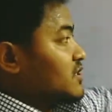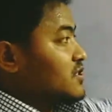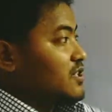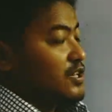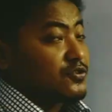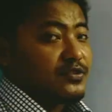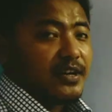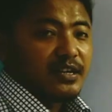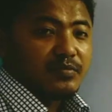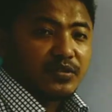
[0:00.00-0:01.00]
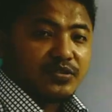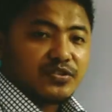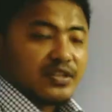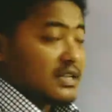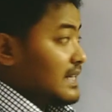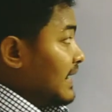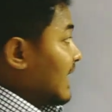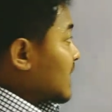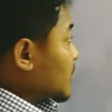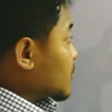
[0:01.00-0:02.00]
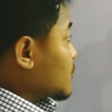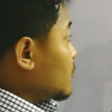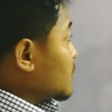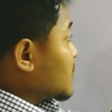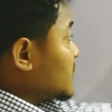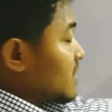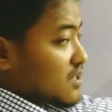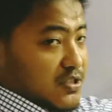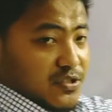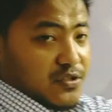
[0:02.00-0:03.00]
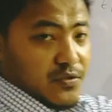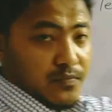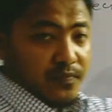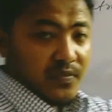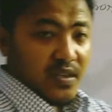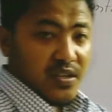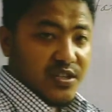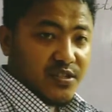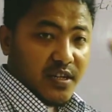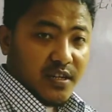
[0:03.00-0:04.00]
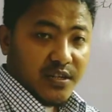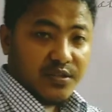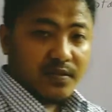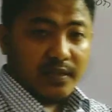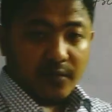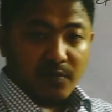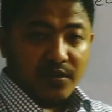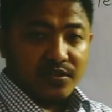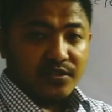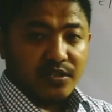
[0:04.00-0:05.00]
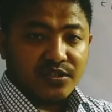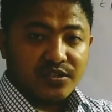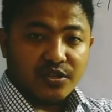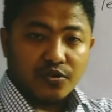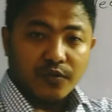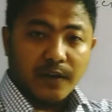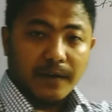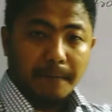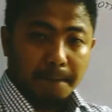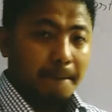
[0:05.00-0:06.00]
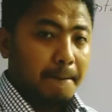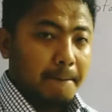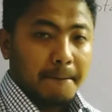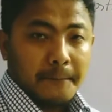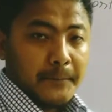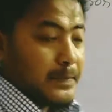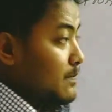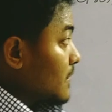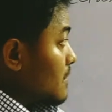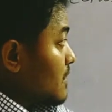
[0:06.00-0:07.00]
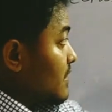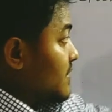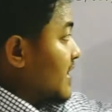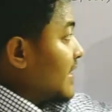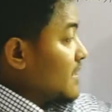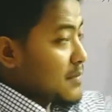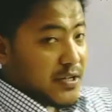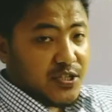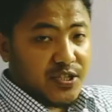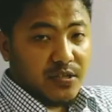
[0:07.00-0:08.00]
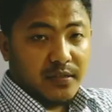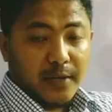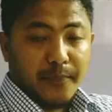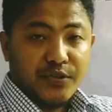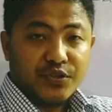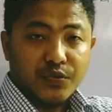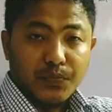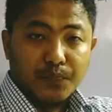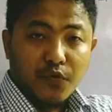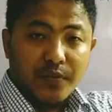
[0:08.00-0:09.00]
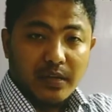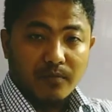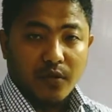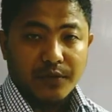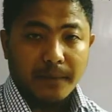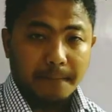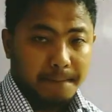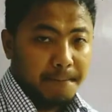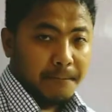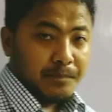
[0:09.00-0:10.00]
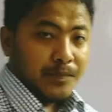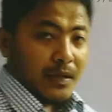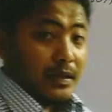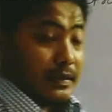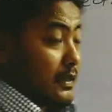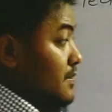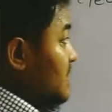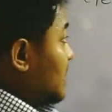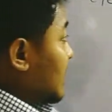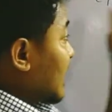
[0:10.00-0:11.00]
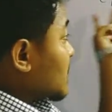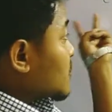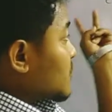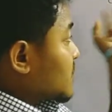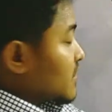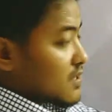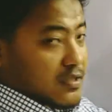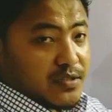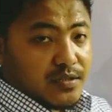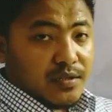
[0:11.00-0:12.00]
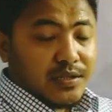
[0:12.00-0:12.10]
as electrodynamics. Electrostatics, statics, that means the stationary. Dynamics, that means moving body. That is electrostatics,